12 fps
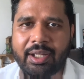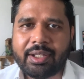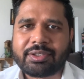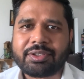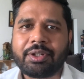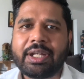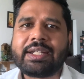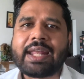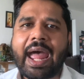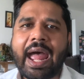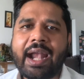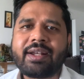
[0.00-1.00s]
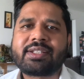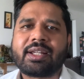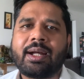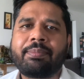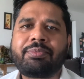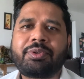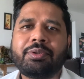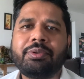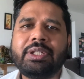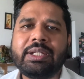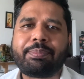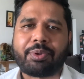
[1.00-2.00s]
so it adds up
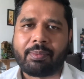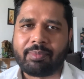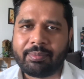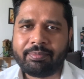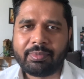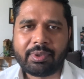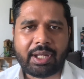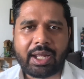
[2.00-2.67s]
to the problem